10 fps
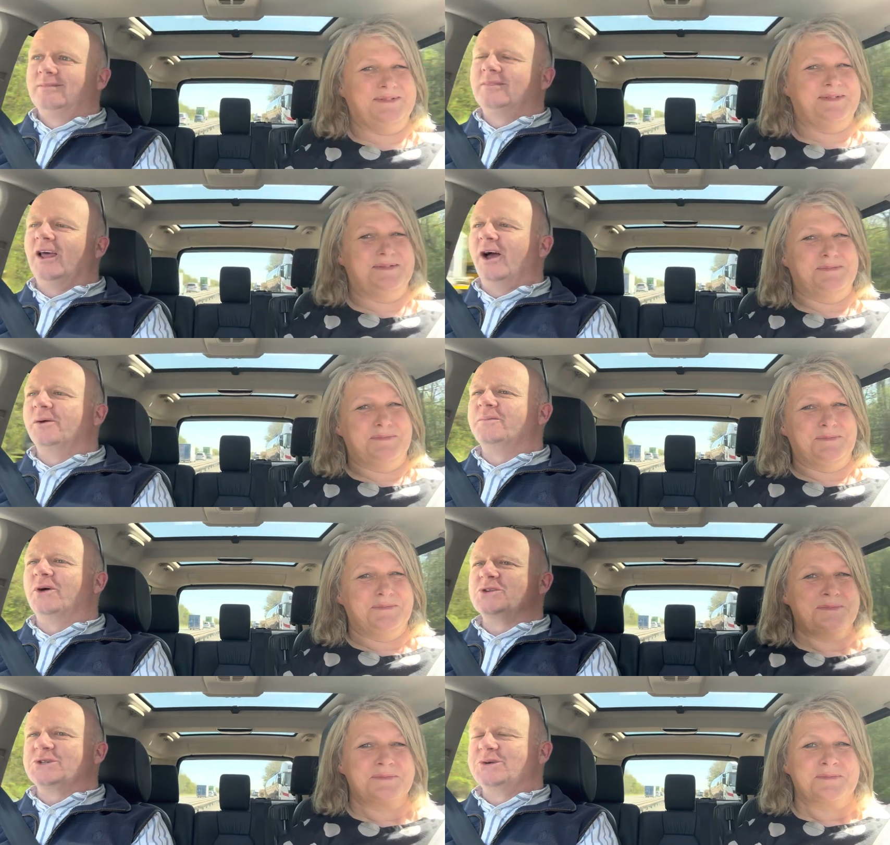Speaker 1: no,
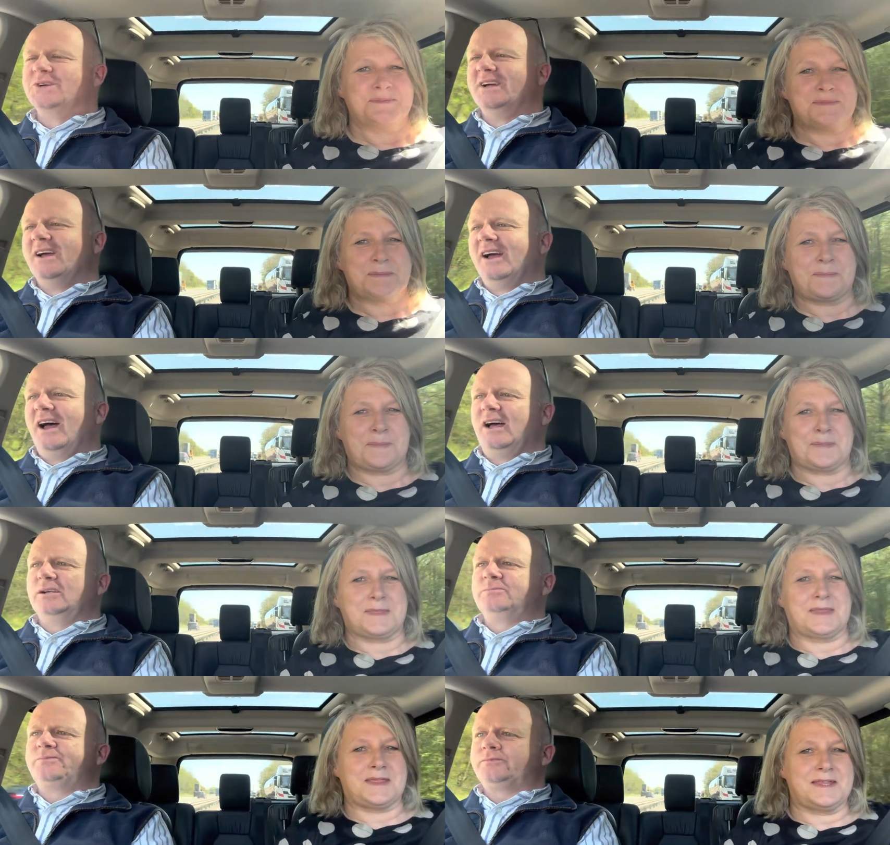not at all.
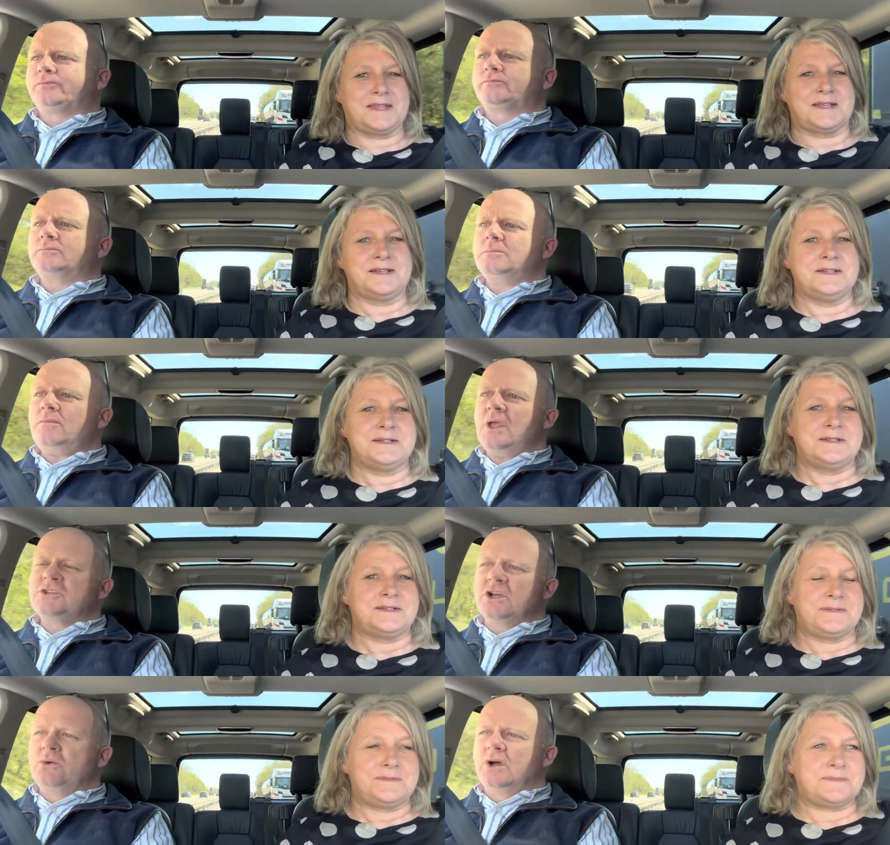Um,
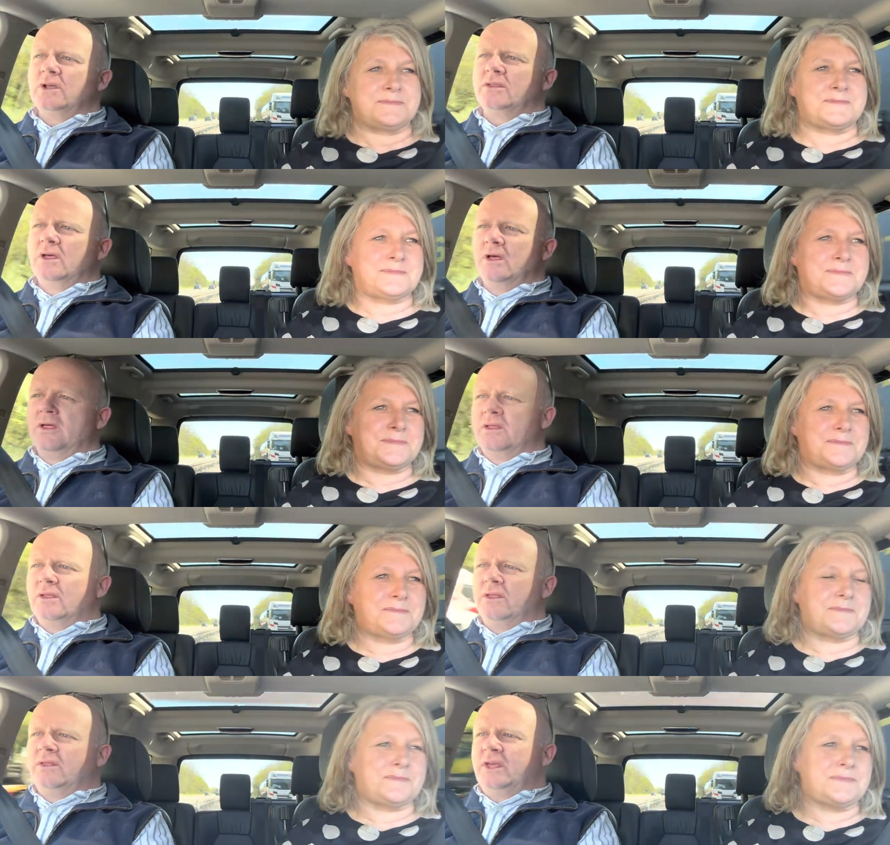so
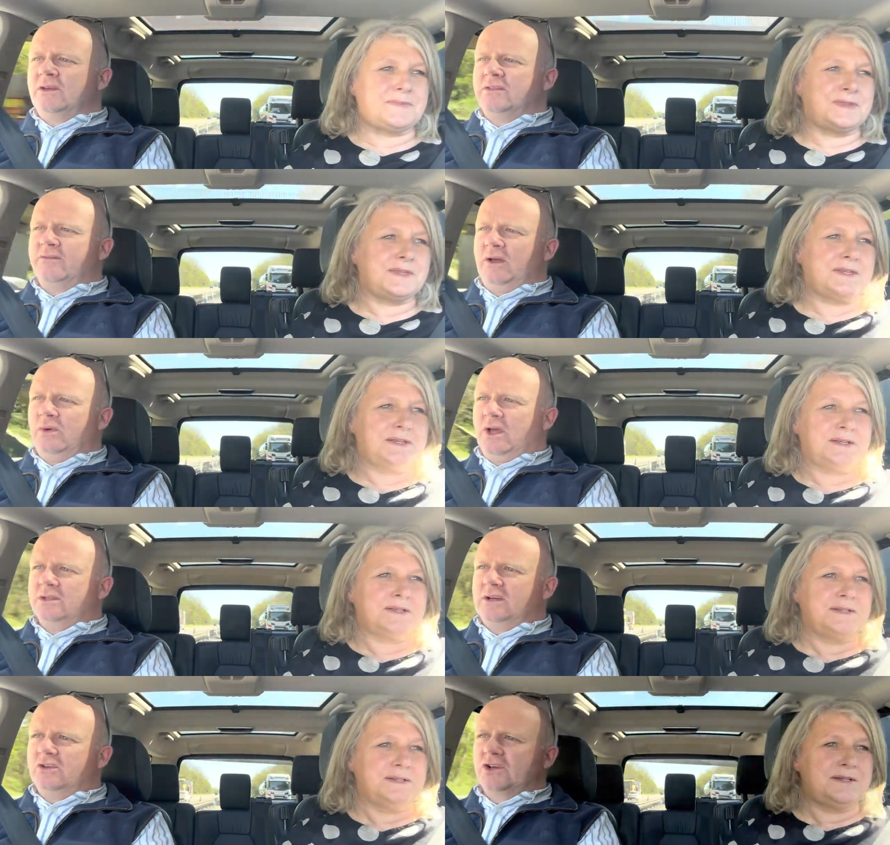the the van we're
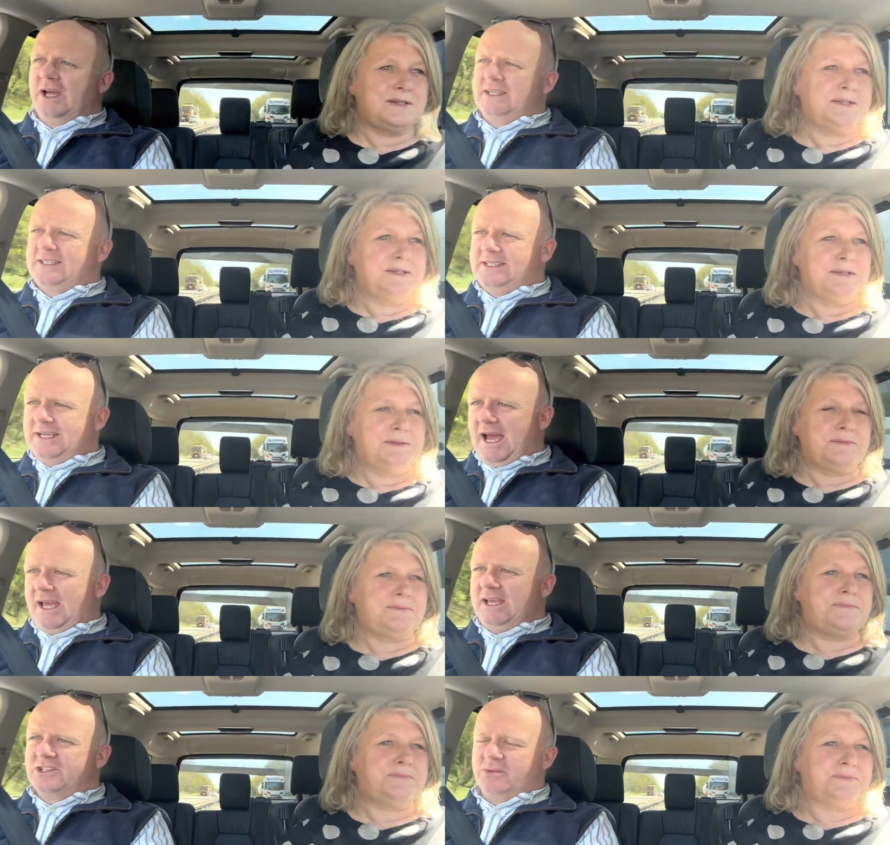going to have a look at
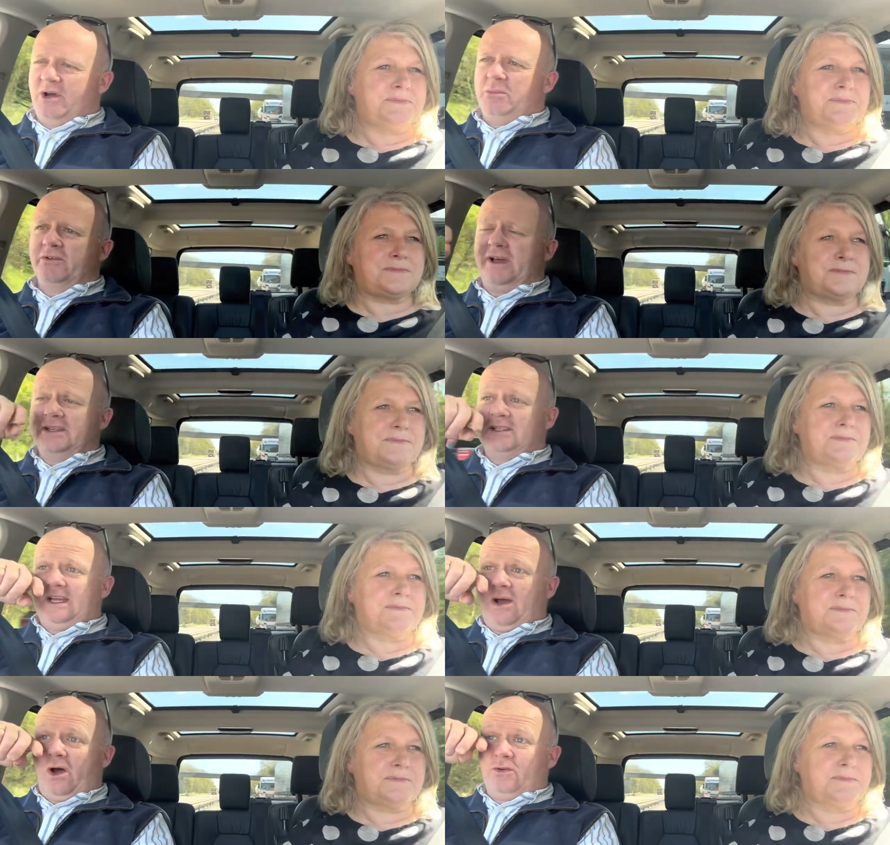today is a Mobilvetta.
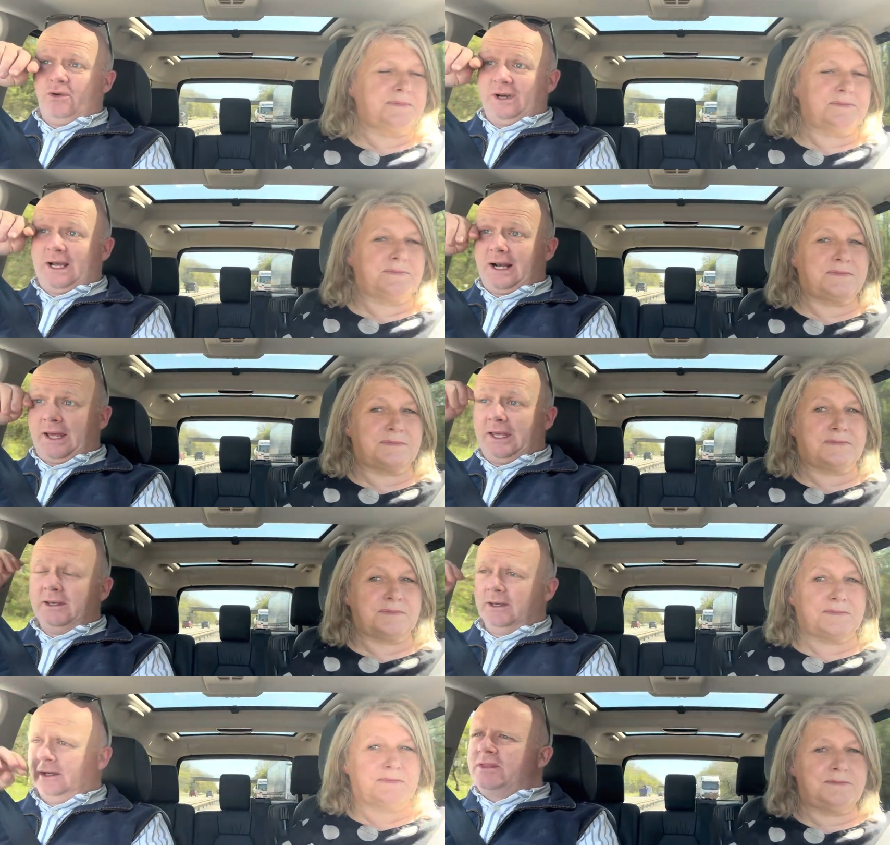Now, ironically,
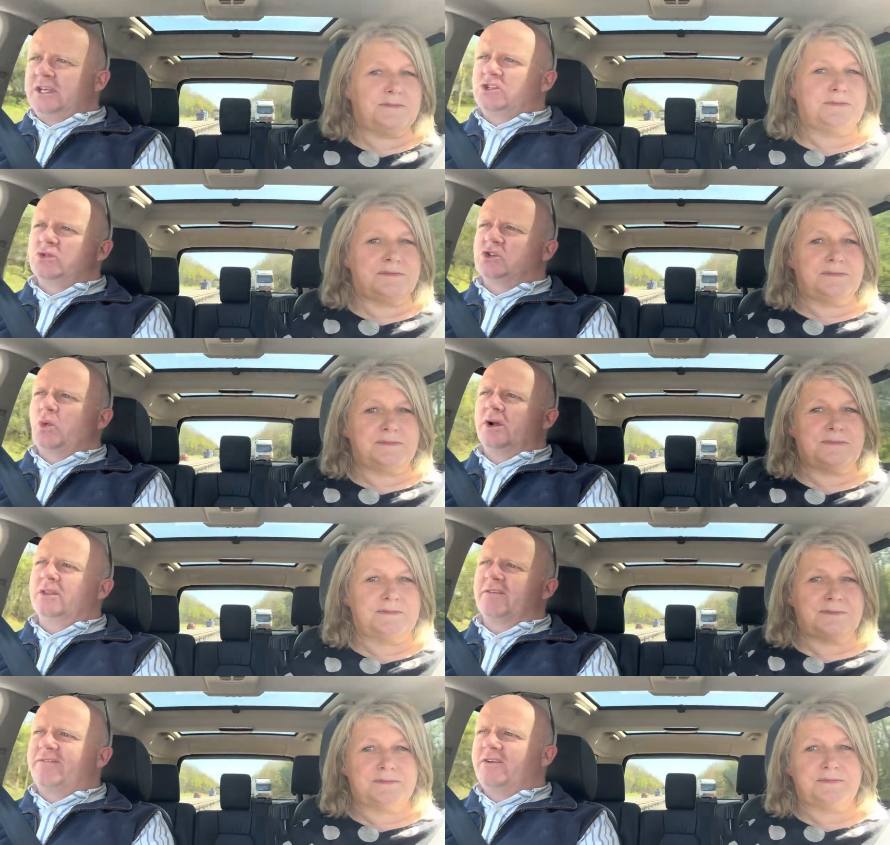this was one
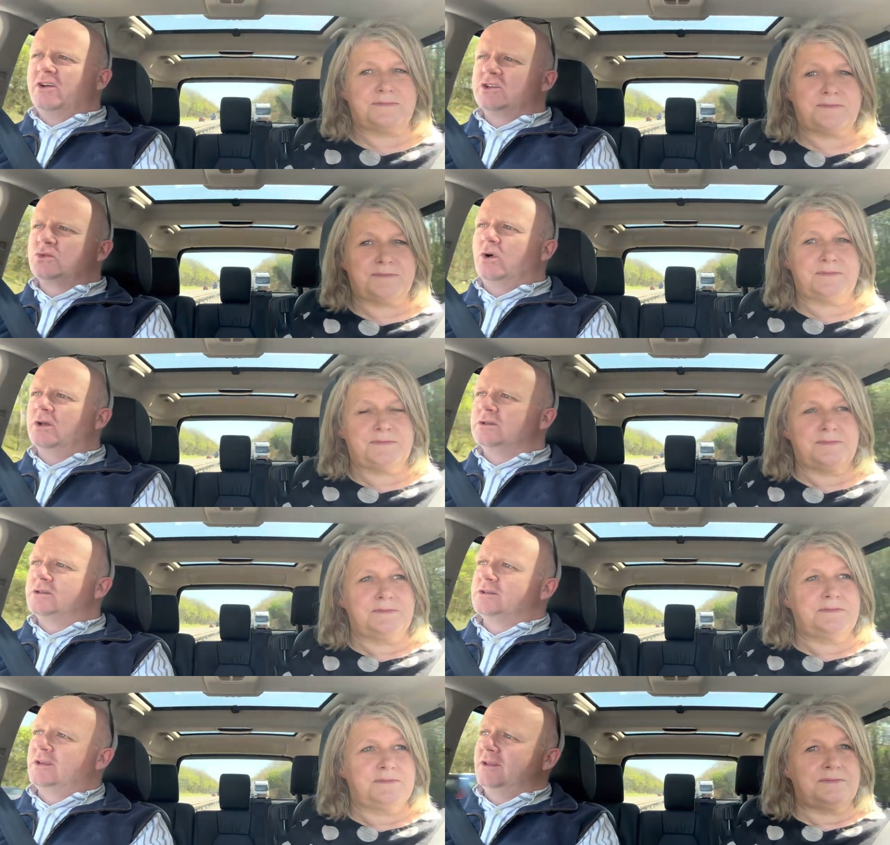of the first
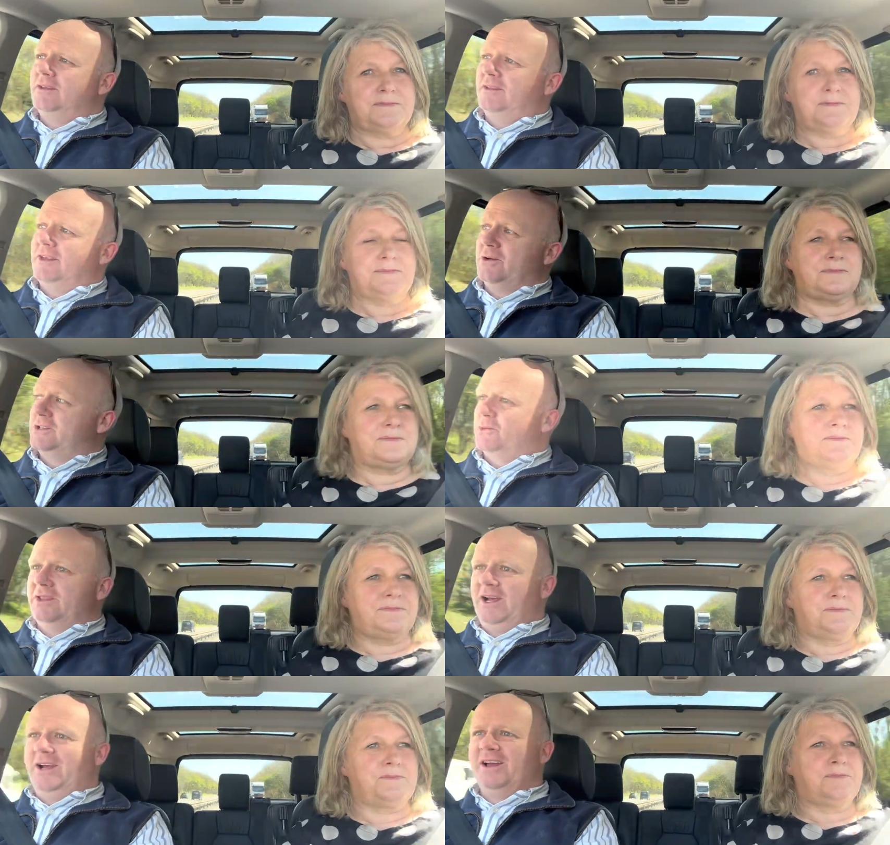ones. There was one there.